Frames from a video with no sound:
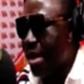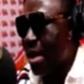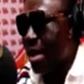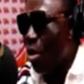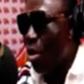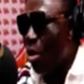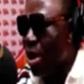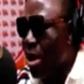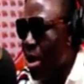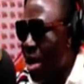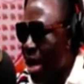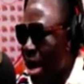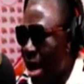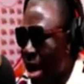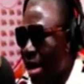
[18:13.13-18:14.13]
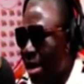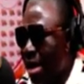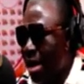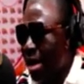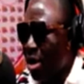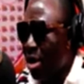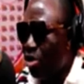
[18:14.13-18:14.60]
or more
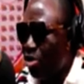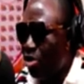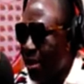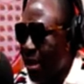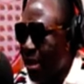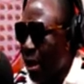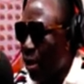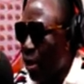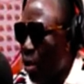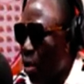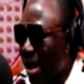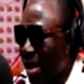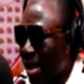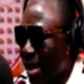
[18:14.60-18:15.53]
military takeover.